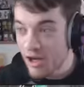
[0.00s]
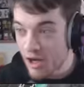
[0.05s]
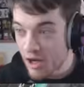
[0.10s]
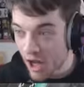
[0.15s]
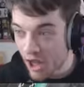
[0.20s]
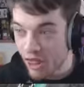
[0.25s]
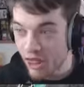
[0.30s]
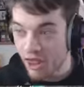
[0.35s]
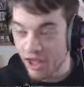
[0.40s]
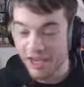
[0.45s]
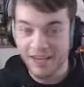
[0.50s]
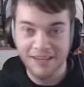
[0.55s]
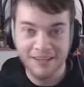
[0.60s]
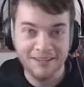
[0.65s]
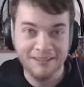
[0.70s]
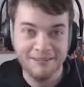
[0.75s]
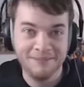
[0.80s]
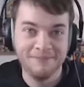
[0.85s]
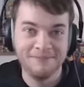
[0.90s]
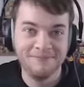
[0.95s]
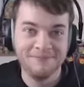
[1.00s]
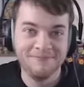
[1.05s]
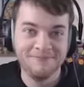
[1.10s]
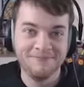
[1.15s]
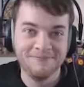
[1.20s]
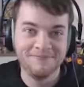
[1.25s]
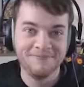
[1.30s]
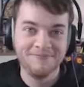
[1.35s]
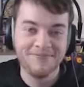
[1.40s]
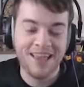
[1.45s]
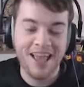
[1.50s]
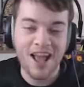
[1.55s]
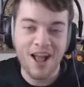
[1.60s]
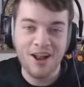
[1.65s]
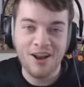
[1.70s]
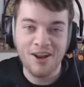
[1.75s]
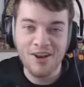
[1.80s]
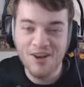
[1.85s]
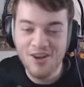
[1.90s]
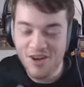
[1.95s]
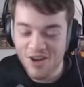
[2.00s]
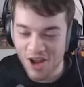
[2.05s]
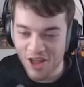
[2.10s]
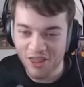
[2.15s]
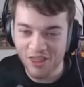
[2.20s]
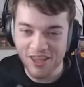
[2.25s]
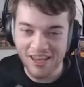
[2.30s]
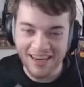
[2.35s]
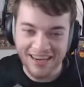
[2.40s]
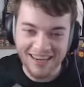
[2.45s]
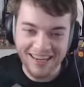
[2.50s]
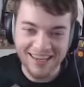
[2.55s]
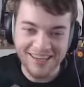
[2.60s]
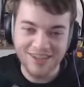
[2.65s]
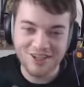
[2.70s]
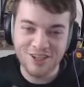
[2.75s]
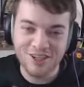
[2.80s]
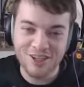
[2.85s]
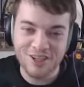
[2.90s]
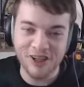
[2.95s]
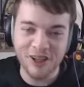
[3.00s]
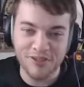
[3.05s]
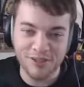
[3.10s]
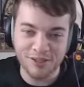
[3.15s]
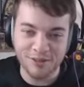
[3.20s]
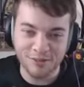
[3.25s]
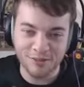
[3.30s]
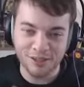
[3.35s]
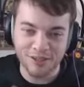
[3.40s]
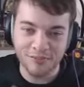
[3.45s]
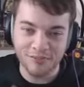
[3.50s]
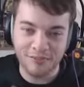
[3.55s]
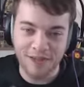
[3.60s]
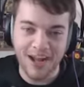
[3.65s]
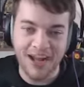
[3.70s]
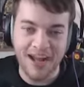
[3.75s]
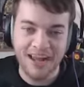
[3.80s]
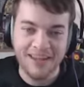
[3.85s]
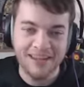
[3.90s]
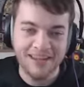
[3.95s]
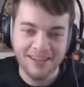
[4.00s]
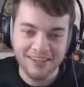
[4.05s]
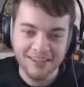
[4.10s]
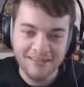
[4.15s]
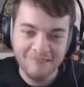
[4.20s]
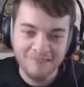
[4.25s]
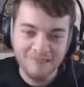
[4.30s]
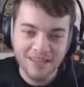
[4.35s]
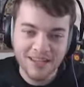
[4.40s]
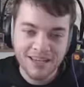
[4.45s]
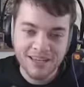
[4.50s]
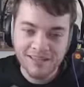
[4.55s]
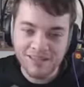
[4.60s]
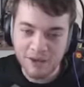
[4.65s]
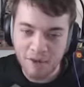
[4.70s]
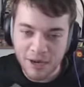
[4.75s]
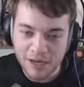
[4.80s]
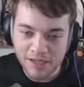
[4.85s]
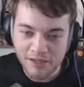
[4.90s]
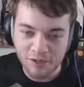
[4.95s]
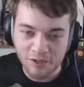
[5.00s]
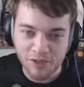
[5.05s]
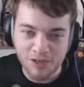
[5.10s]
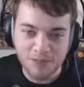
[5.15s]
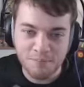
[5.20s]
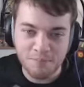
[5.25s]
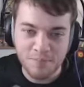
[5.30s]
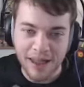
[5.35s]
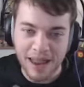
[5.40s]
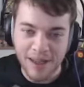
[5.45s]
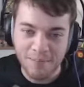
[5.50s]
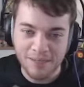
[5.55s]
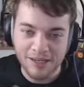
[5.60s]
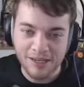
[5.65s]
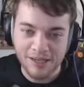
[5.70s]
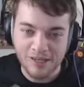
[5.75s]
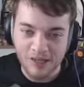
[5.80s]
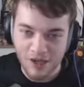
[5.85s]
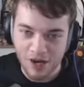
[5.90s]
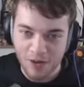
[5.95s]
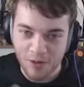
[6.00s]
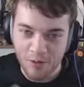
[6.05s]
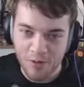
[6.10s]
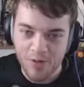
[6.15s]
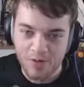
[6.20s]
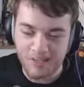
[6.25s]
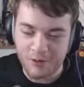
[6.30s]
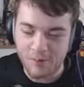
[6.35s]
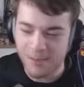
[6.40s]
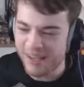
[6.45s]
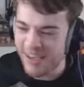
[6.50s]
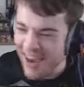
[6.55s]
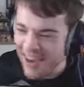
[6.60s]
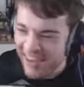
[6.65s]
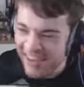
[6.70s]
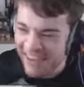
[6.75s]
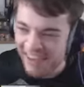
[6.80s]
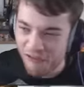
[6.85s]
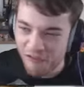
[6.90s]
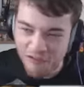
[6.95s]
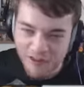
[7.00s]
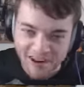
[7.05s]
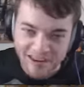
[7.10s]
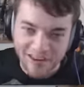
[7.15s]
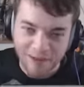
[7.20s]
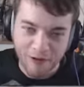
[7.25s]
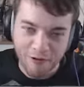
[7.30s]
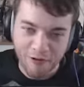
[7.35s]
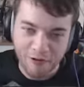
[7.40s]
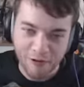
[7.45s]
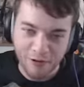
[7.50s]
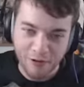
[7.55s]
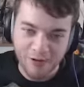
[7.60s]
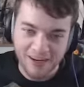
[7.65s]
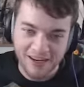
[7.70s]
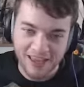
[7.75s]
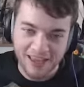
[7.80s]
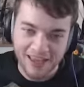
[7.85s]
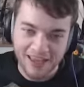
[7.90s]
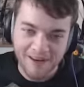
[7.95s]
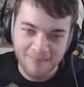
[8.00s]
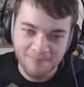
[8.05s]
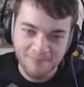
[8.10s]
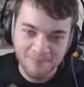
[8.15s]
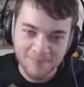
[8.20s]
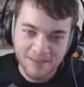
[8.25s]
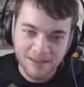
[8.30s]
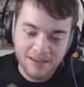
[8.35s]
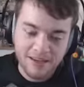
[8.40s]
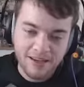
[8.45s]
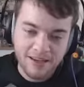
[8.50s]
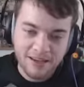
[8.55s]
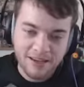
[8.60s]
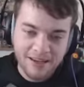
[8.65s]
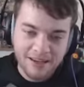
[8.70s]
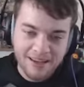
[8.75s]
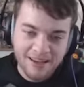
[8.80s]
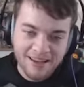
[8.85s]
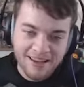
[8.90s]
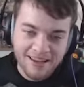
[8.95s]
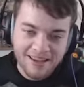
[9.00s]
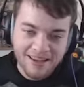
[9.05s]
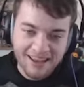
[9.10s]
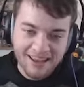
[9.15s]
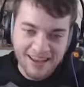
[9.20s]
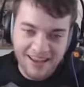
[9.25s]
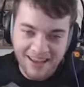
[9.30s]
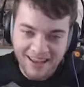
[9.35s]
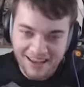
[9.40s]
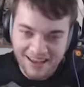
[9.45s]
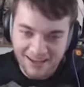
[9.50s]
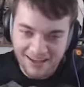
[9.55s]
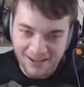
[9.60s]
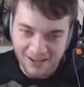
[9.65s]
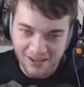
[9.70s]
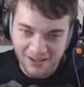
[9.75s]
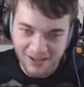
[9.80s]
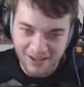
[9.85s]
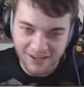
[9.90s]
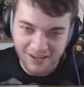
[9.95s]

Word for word: Nothing. Nothing. He just doesn't respond. So I start spamming Joe because I'm like, I need a video for today. And...